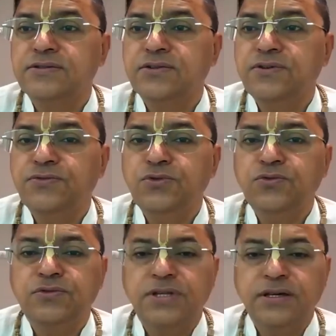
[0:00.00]
So if
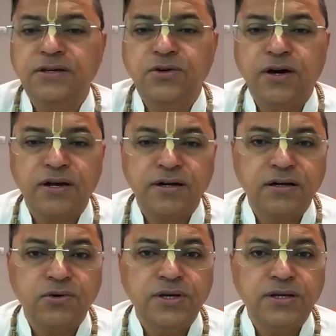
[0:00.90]
you think you are
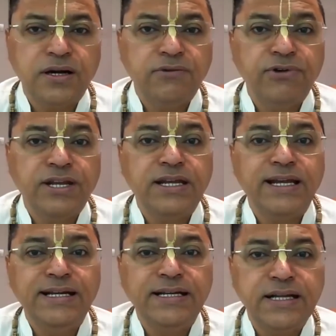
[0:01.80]
undergoing a very
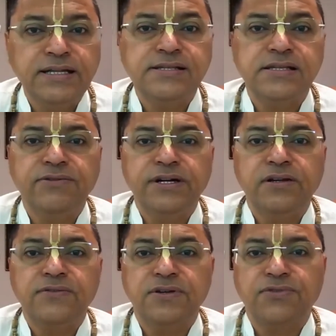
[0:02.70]
intense
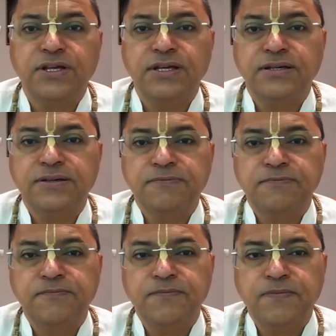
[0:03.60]
event of suffering,
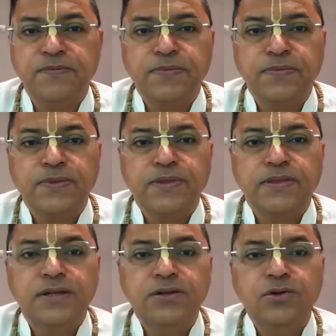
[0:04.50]

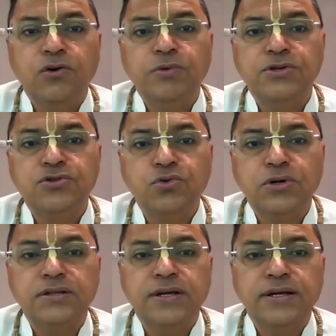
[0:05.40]
then you have to be
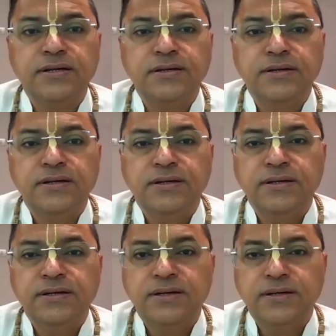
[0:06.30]
sure that
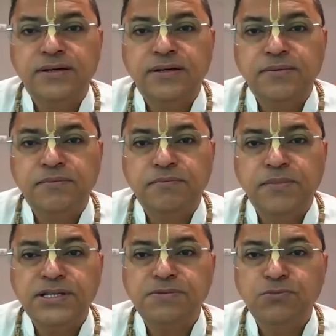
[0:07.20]

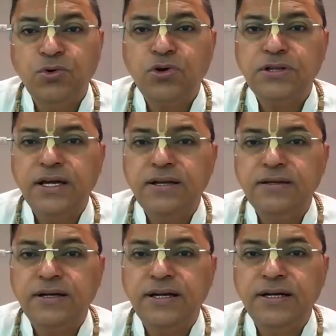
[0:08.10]
much more
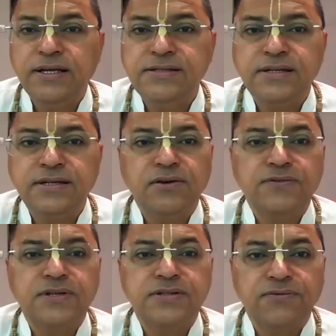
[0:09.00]
than the intensity
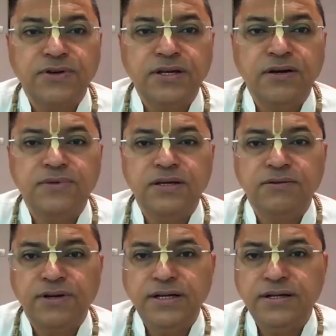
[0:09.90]
of the suffering of the
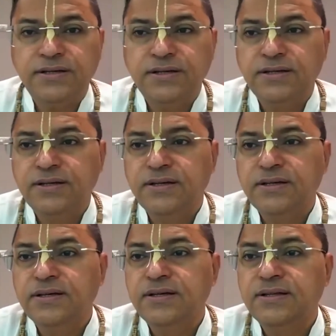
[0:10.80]
event,
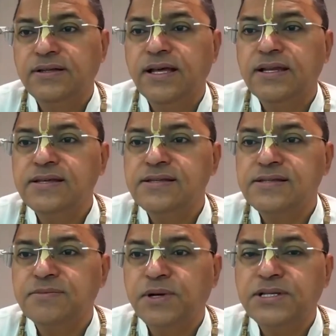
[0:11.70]
there
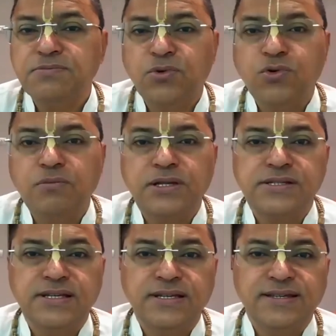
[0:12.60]
is much more
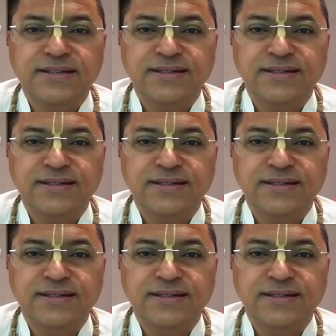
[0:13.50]
mercy